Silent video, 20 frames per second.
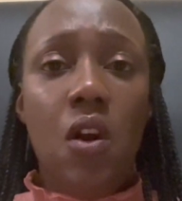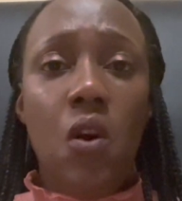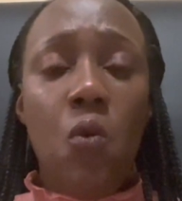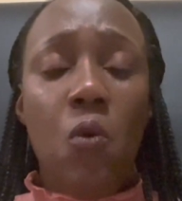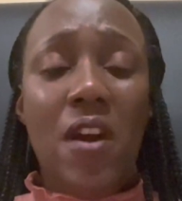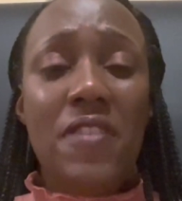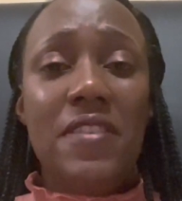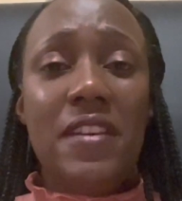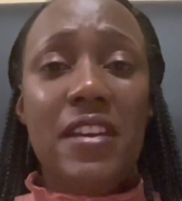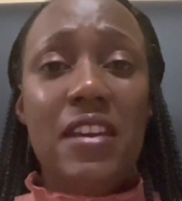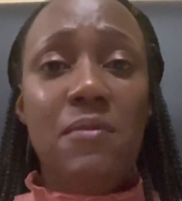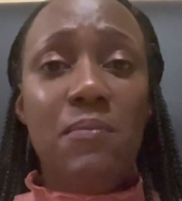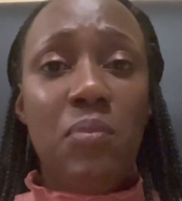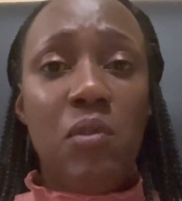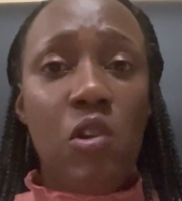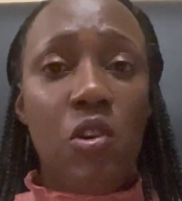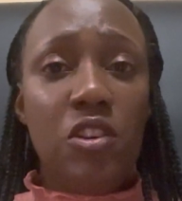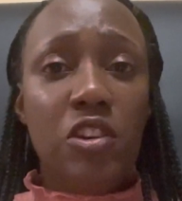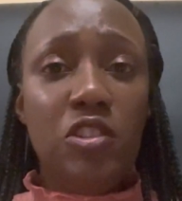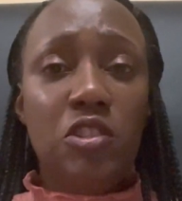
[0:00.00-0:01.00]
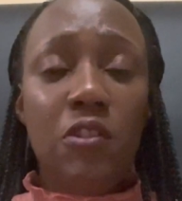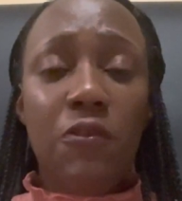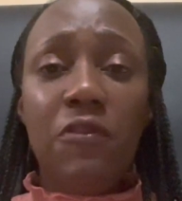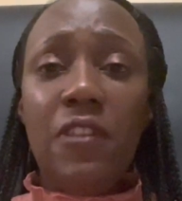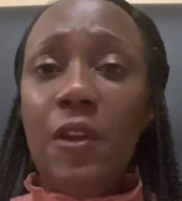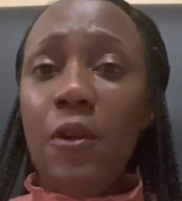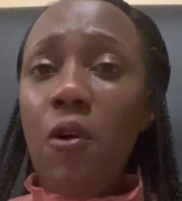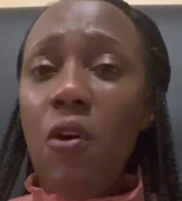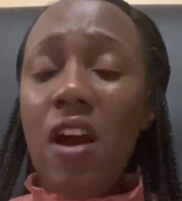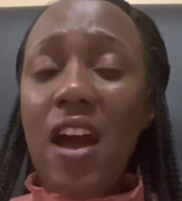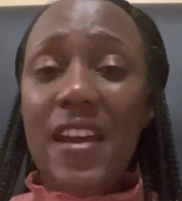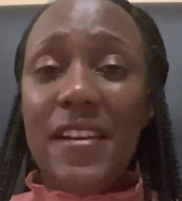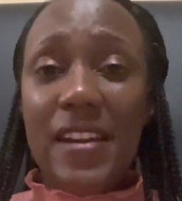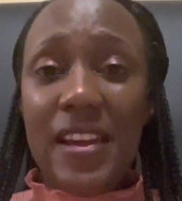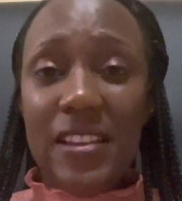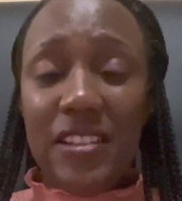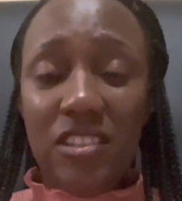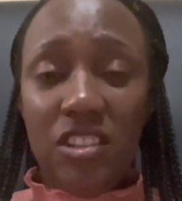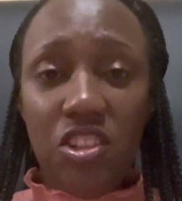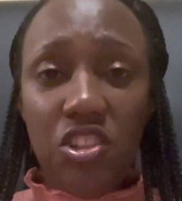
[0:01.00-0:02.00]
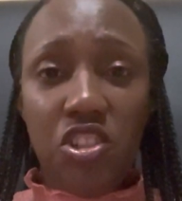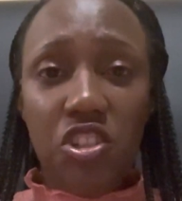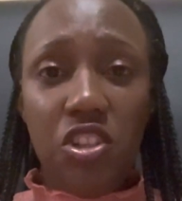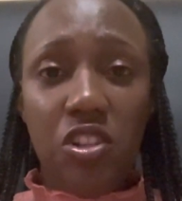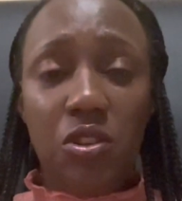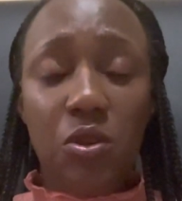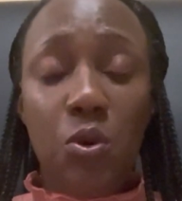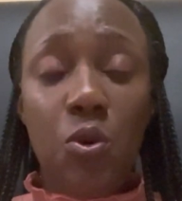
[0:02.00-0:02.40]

where the employees of that organization